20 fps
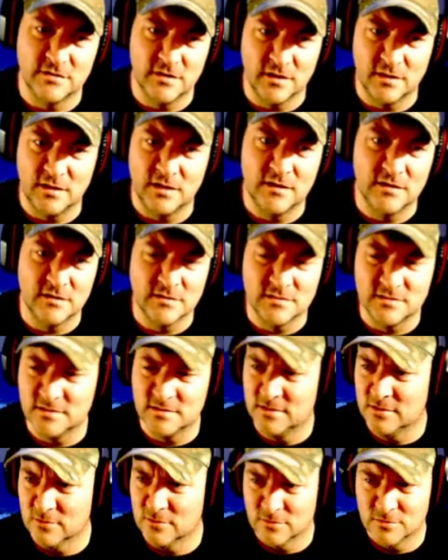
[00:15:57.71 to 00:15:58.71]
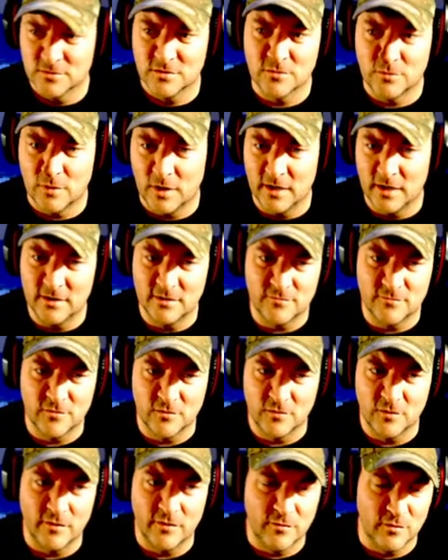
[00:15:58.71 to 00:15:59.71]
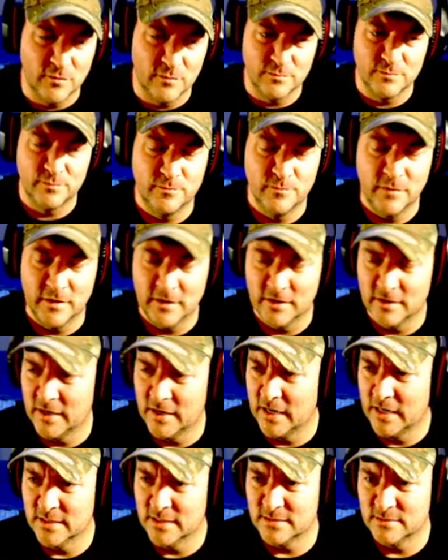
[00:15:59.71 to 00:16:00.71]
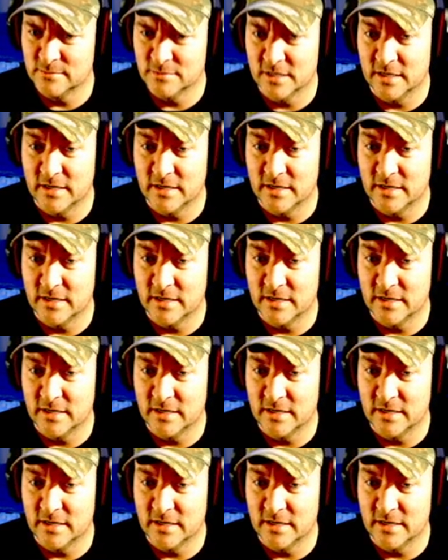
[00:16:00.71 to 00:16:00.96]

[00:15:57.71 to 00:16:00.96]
Athena still to grind forever in a day, it seems like.